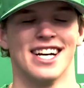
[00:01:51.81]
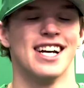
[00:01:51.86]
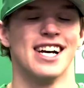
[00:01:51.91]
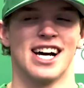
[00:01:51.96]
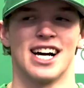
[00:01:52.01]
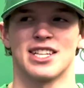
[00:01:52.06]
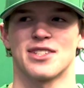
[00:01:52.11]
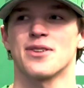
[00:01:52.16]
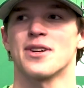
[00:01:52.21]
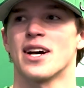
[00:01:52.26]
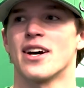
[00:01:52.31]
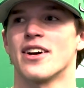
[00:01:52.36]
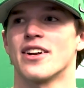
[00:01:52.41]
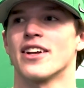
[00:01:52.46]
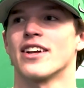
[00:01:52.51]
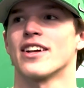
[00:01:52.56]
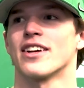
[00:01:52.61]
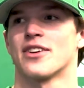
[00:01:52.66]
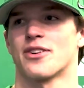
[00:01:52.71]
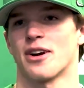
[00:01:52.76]
that's what I
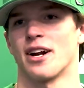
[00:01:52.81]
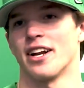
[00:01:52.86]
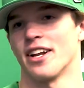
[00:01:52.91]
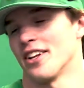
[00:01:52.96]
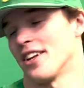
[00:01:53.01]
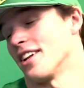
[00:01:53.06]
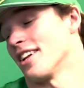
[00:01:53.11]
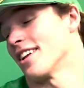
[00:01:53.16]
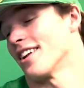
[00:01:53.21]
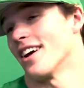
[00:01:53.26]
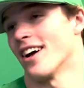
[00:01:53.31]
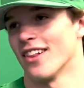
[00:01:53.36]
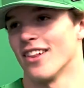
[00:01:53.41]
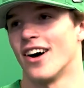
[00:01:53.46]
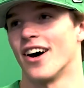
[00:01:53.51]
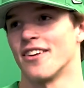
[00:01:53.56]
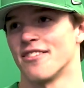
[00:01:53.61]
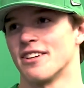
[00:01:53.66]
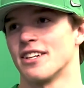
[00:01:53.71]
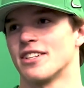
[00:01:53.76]
would credit a
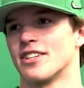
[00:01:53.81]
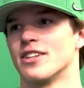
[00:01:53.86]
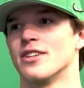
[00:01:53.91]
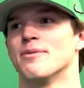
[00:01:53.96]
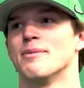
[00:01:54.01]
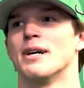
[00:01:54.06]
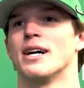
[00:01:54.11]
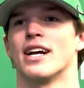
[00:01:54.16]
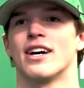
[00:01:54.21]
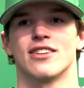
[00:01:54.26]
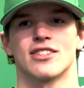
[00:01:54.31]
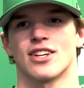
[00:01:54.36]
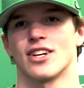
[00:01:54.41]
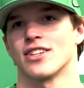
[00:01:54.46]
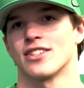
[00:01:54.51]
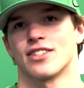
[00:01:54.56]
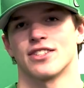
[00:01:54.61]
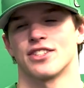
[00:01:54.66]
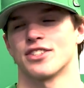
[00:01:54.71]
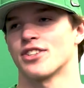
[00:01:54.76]
lot of it to, but I was
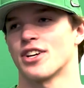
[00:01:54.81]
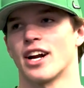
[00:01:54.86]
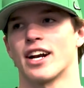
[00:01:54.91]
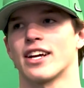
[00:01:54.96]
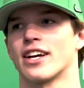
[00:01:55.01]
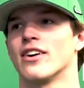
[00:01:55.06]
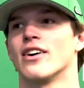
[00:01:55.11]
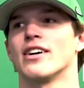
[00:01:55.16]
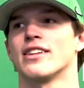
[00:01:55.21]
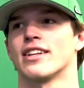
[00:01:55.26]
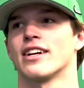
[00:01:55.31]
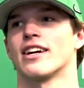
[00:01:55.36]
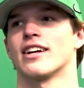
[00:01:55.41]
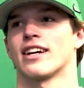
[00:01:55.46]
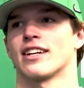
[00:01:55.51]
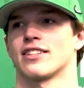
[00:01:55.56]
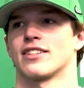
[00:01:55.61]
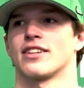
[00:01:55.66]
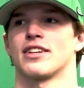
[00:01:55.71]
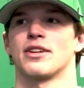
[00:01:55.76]
also just trying to go out there and
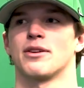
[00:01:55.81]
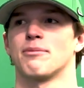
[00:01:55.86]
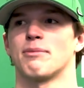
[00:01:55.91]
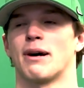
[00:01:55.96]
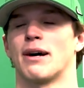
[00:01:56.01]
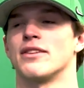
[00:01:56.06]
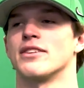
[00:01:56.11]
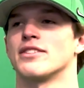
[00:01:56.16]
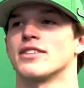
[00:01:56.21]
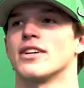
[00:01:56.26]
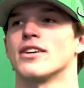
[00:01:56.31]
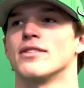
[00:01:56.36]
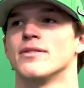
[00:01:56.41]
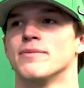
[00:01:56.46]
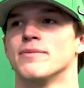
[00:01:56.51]
execute and pound the zone.